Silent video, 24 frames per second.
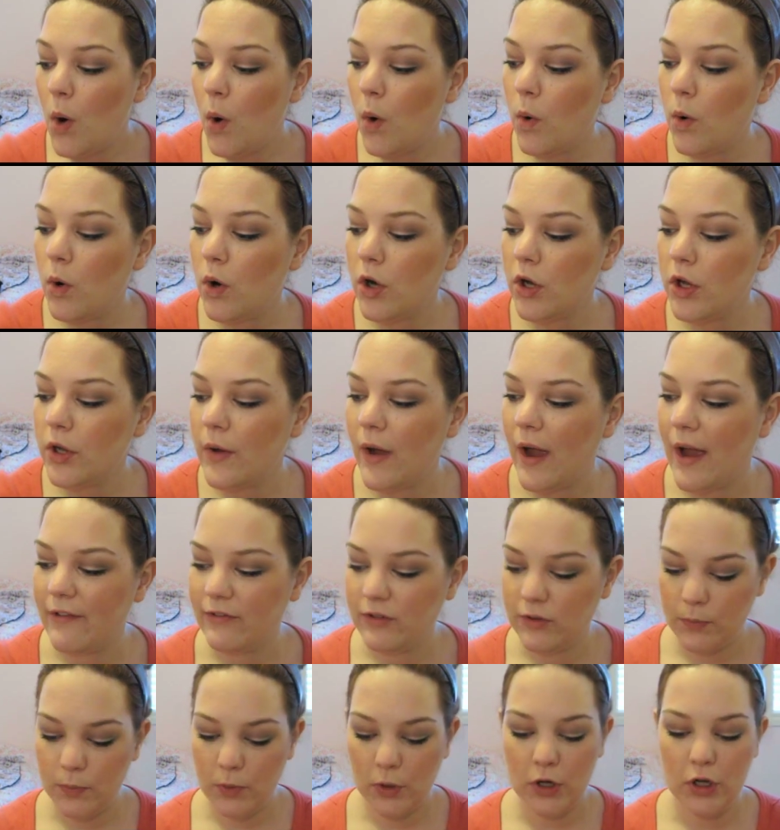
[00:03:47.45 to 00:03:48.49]
or you have
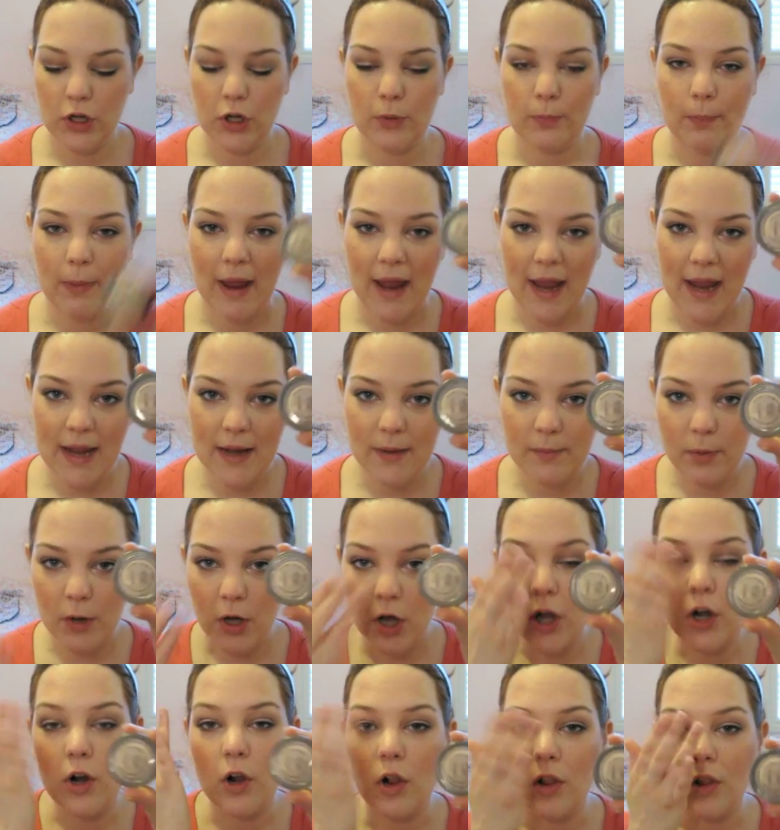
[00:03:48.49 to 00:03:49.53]
to put your paint
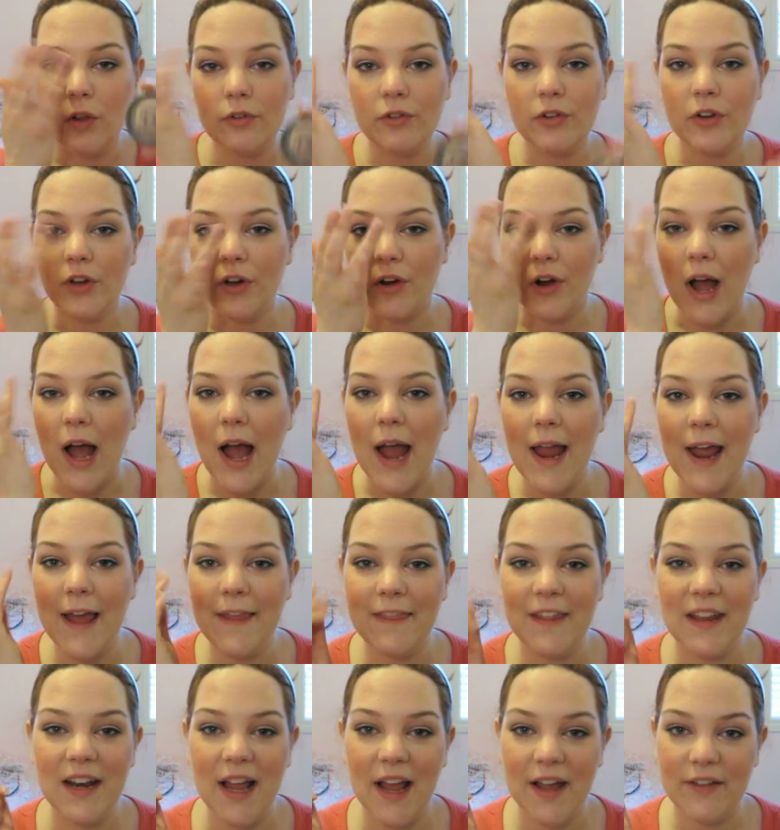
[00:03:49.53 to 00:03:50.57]
pot all over your eye,
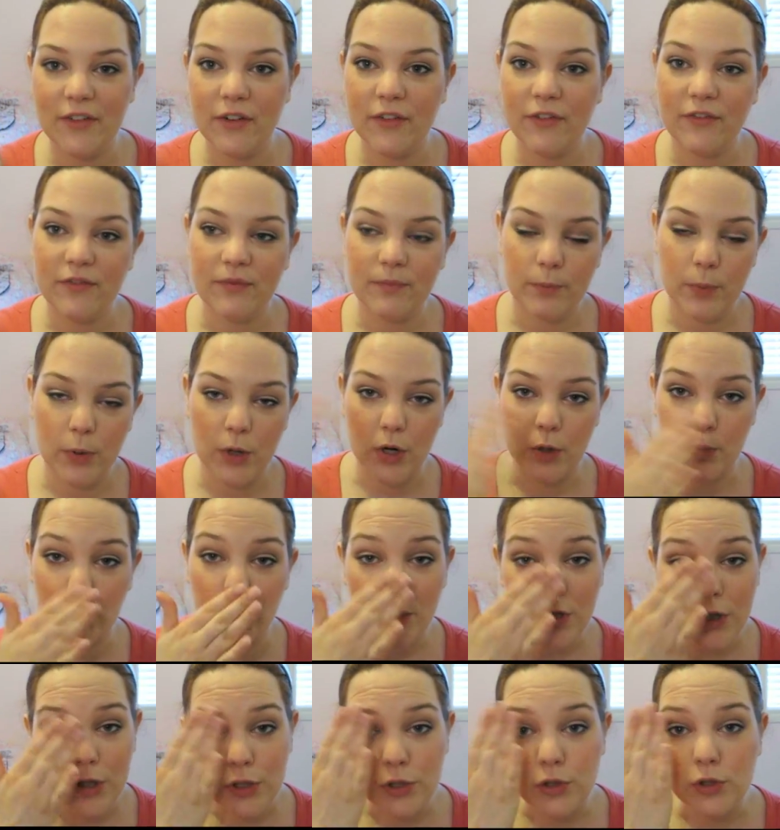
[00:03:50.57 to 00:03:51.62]
and then I have to put a
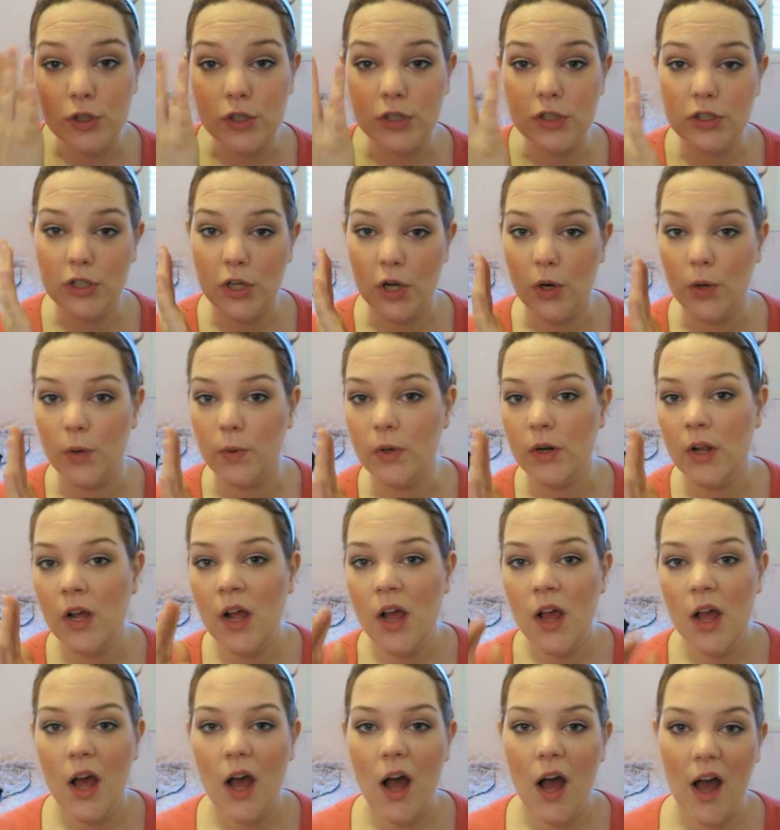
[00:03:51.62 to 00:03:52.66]
really good coat
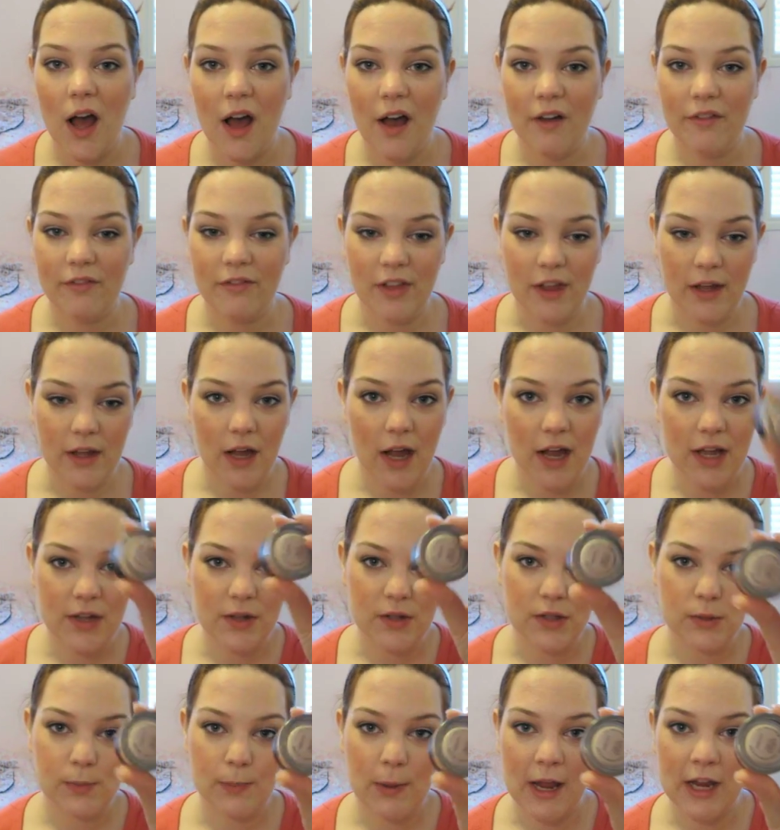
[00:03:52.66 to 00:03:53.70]
of, like, I
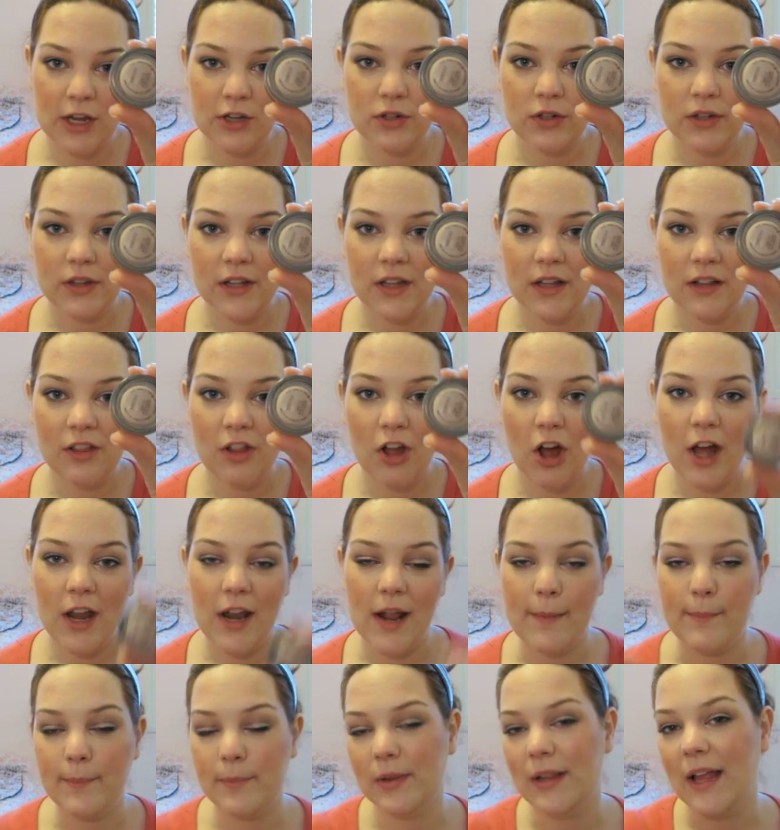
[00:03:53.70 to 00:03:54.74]
use Painterly a lot,
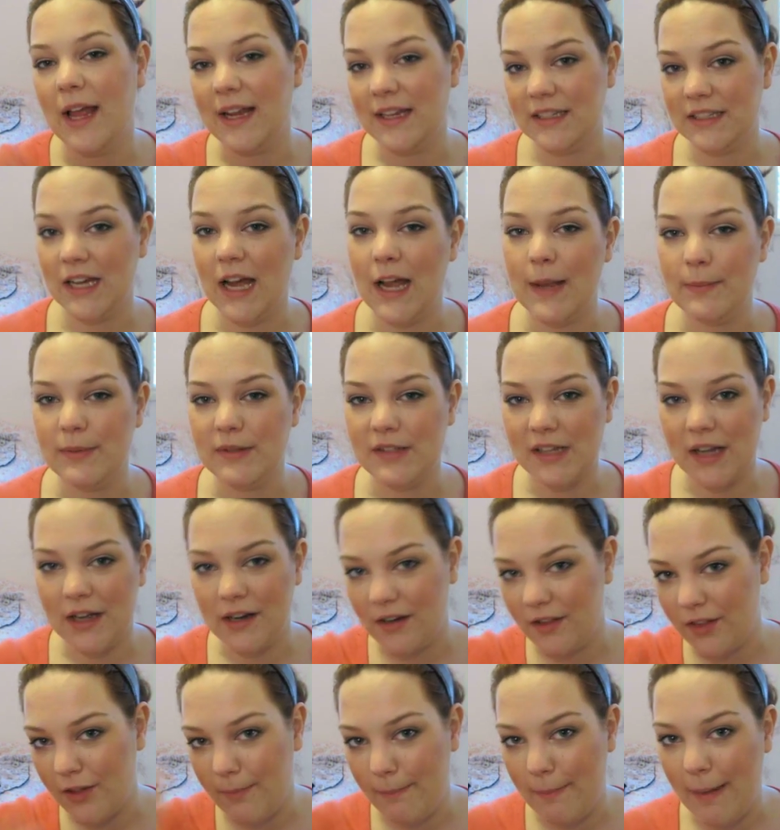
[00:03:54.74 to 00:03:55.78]
and Blank Type is kind
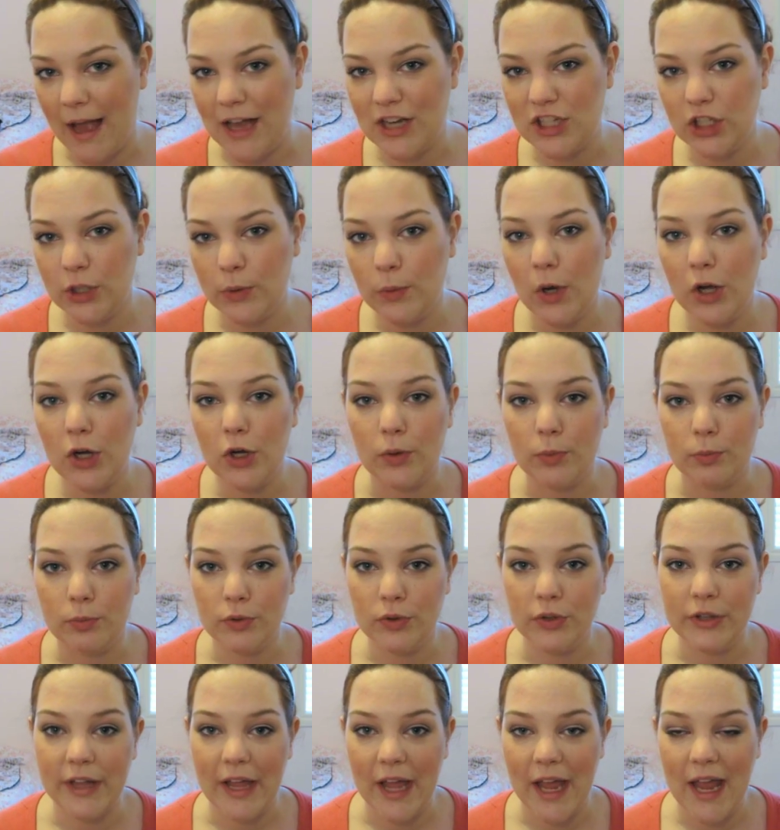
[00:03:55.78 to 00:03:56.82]
of the matching one, or
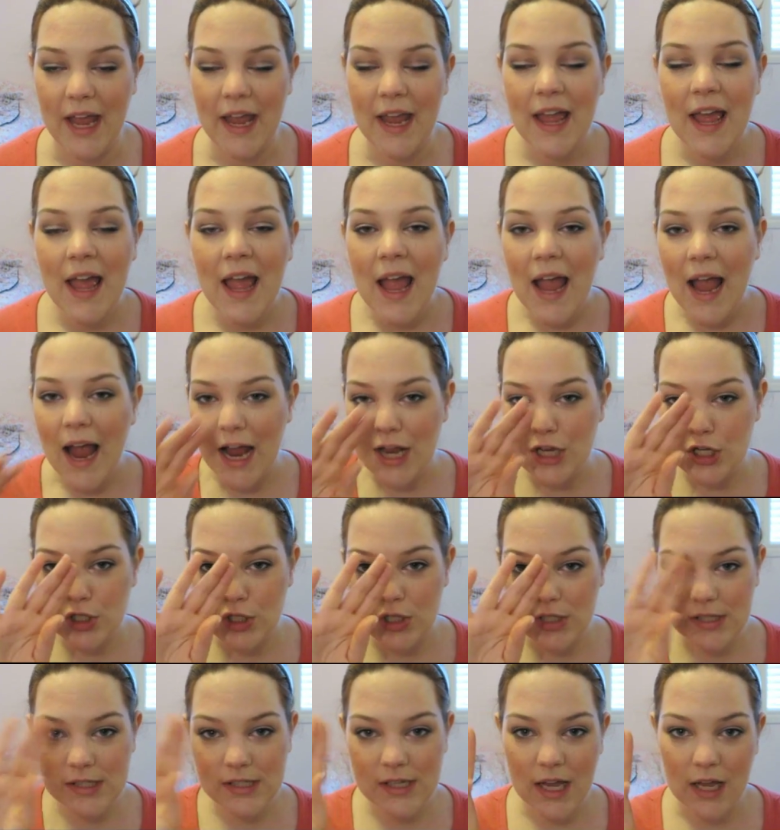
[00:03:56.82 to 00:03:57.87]
Brûlée, and you
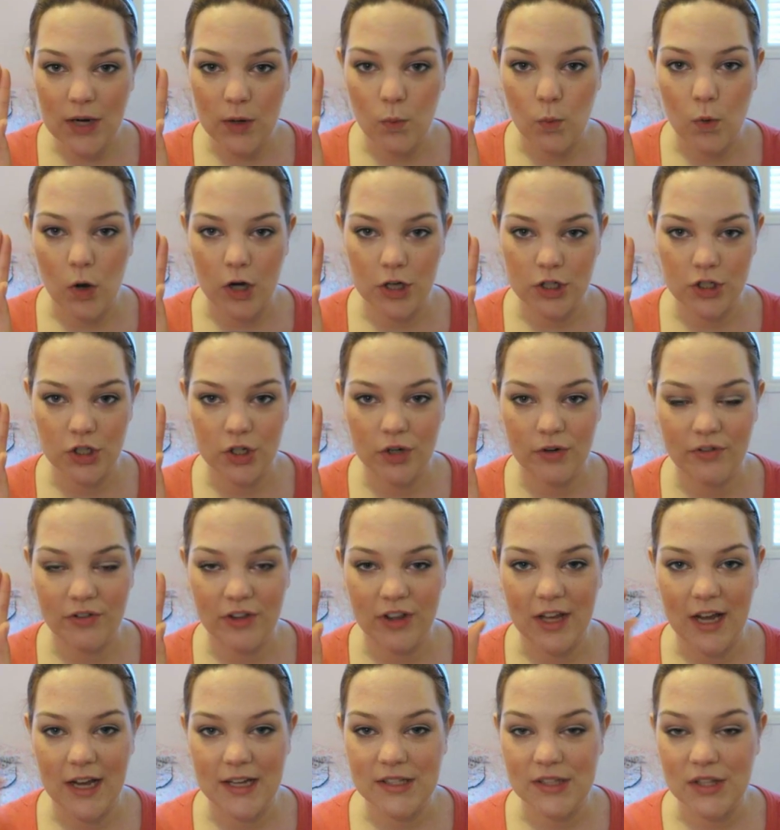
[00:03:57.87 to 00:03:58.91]
just kind of wash it over
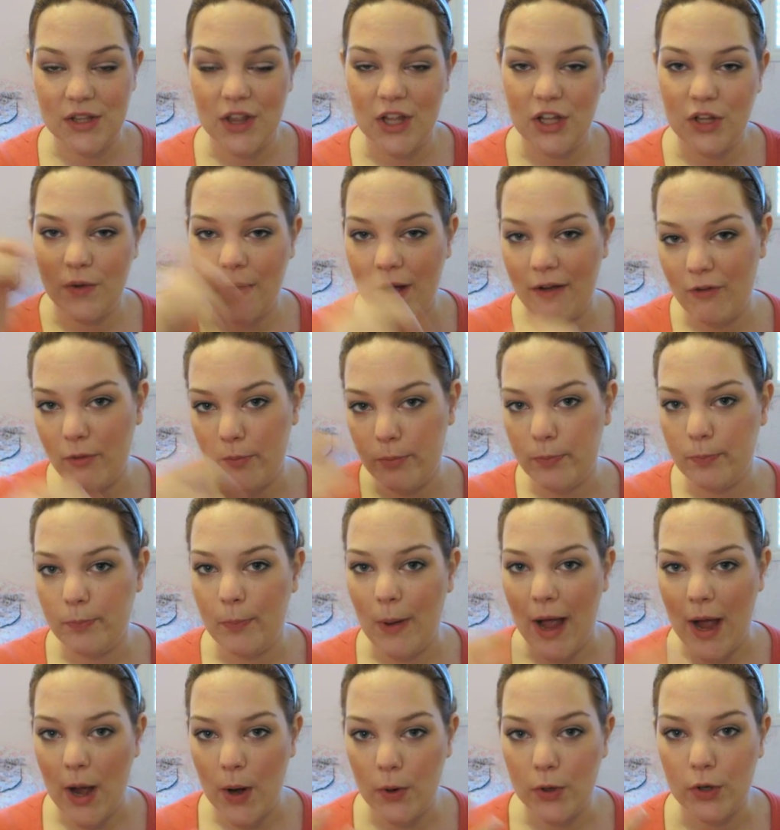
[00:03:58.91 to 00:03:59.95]
the eye so that you have a
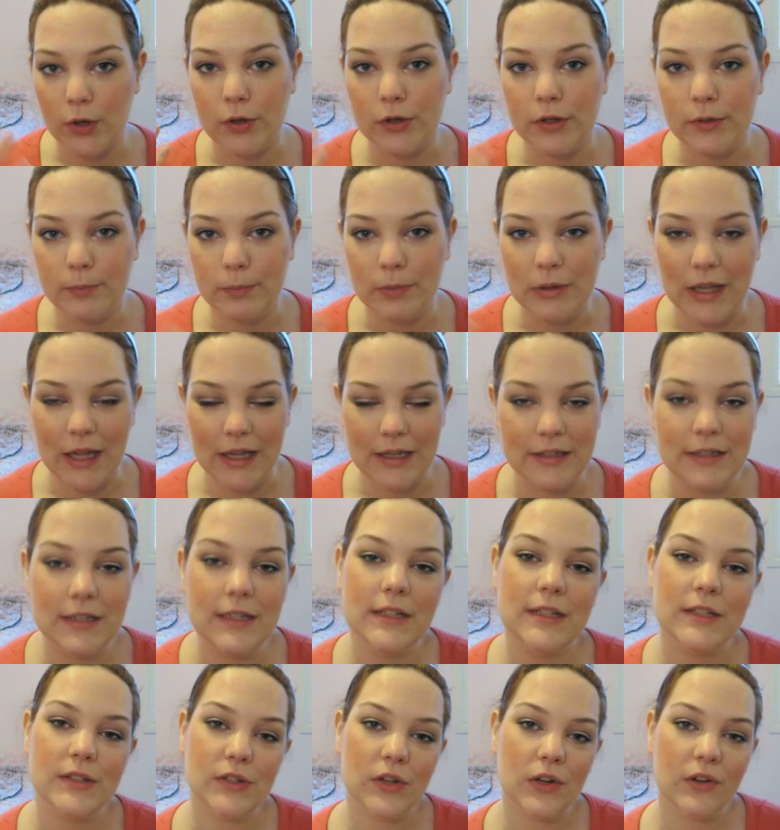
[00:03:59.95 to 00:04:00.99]
powdered
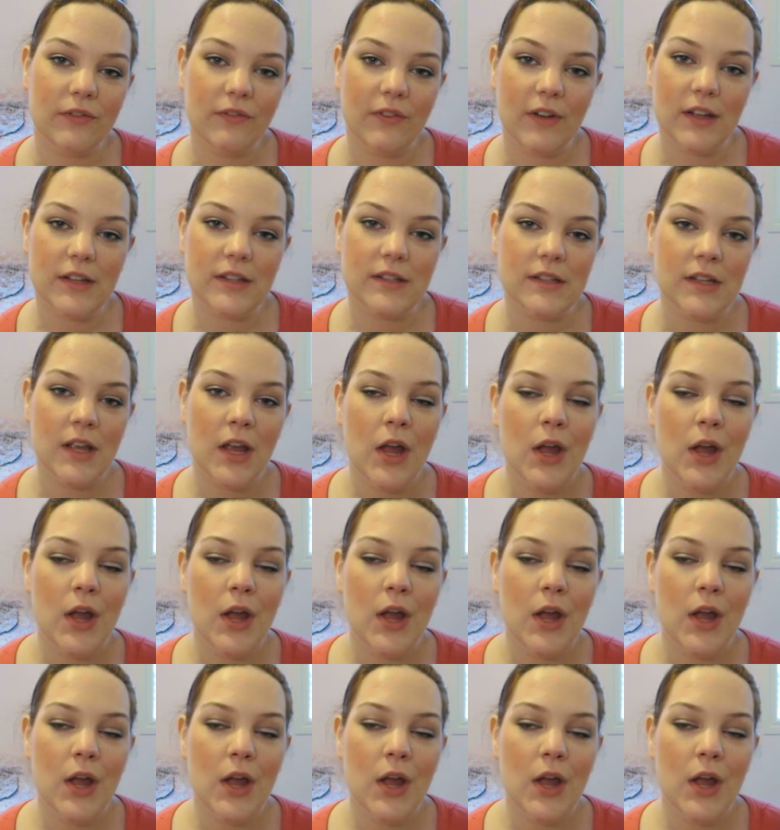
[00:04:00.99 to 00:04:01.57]
blending surface.